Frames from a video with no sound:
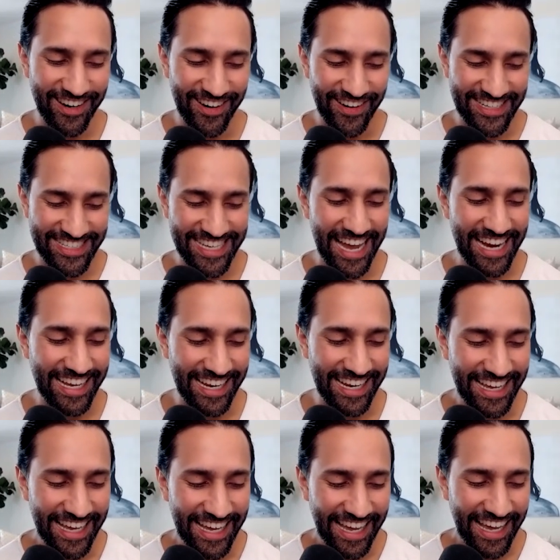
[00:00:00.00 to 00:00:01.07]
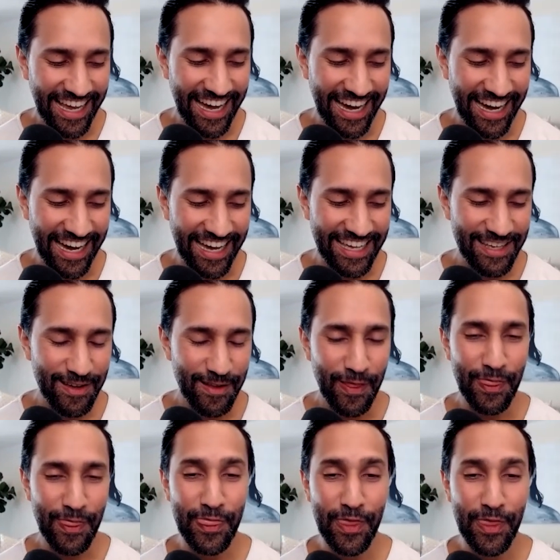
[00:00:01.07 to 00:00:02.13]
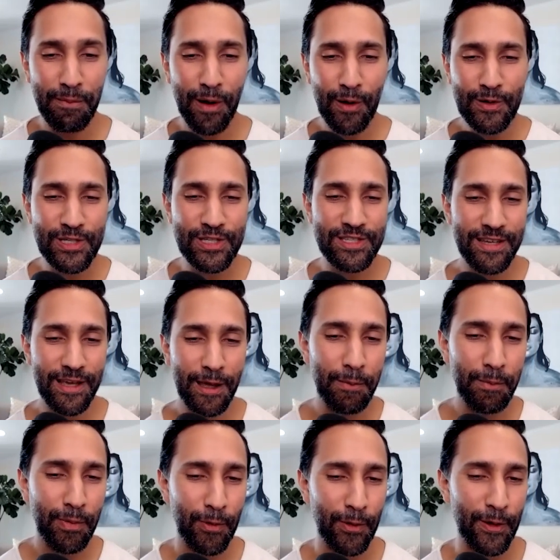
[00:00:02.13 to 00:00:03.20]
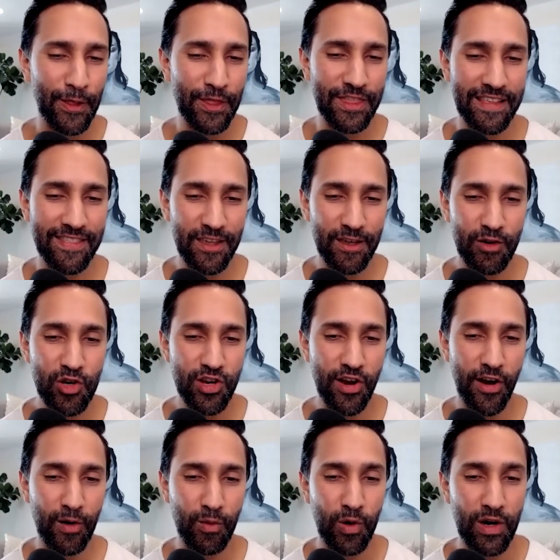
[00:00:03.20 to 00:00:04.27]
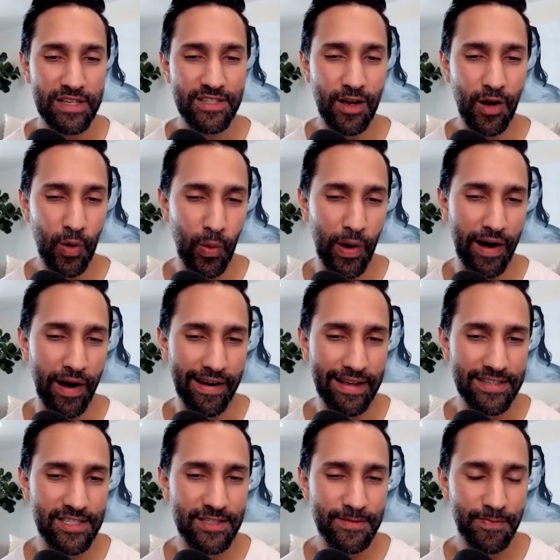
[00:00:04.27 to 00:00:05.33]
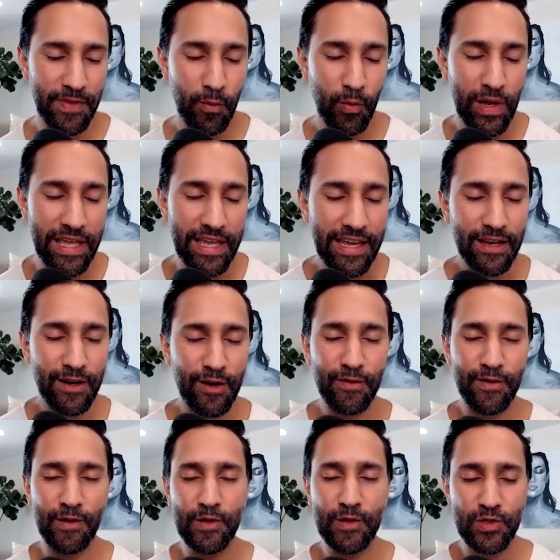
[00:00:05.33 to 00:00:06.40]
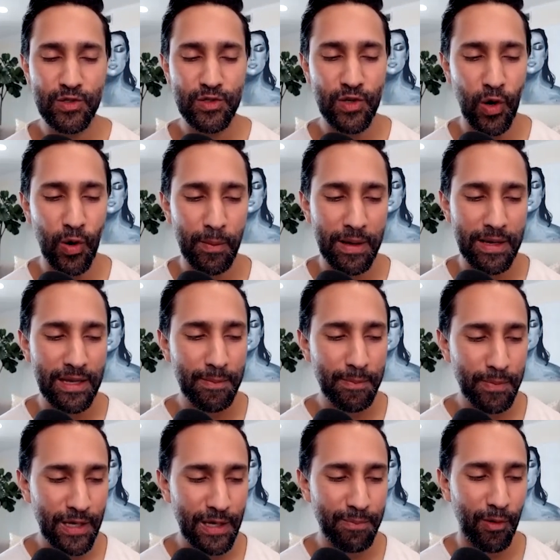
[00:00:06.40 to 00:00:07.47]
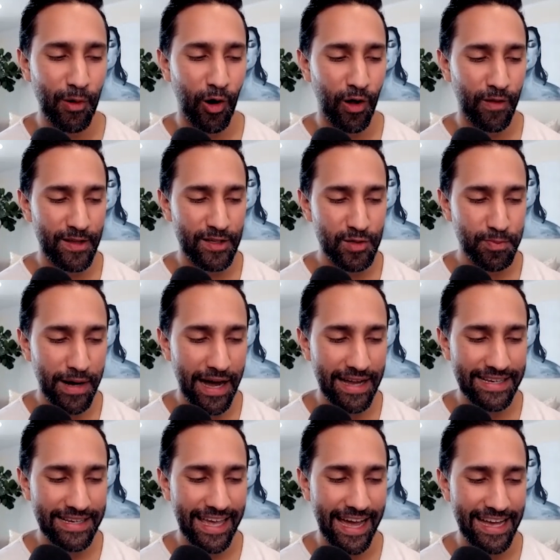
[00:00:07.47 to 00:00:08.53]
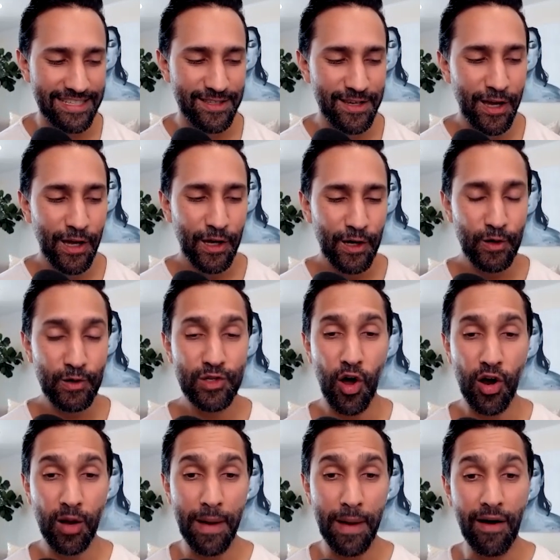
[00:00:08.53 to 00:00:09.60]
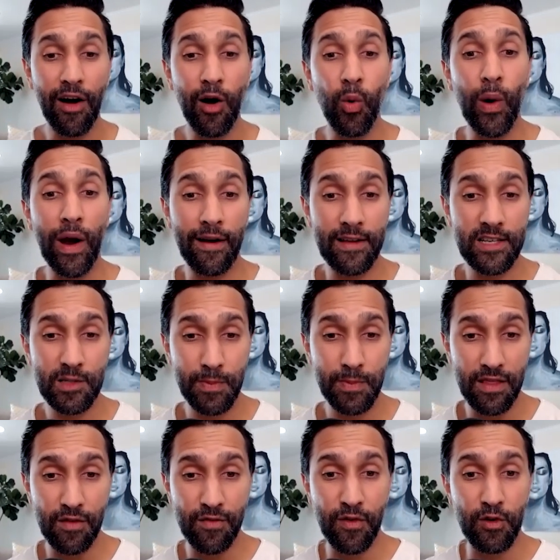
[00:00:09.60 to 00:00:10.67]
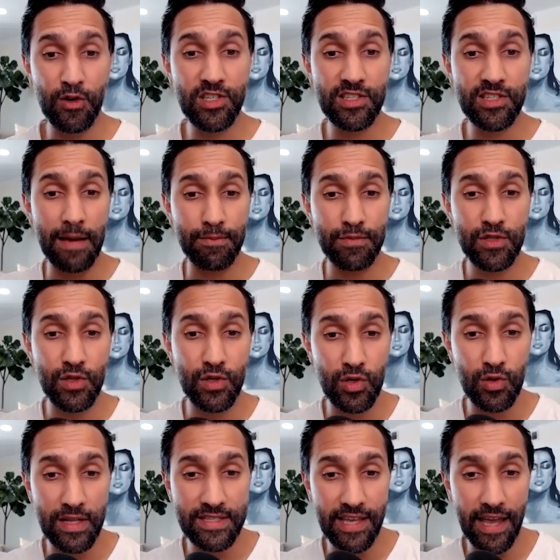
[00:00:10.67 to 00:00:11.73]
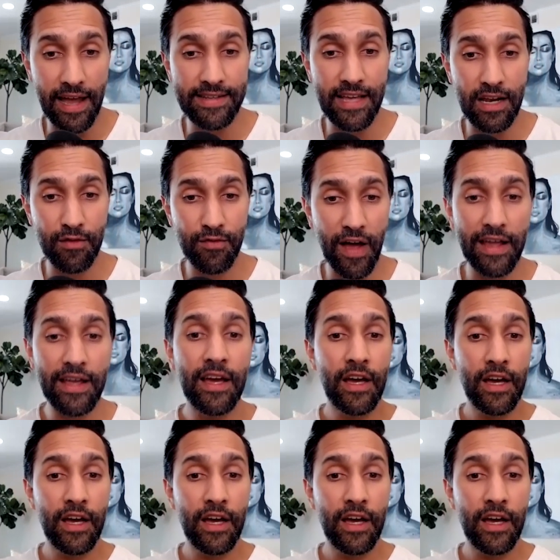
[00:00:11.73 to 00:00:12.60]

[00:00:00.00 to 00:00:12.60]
here in a second. Uh, the most important thing that you shared was awareness. We interview so many people on this podcast who talk about awareness being the first step to, let's say, identify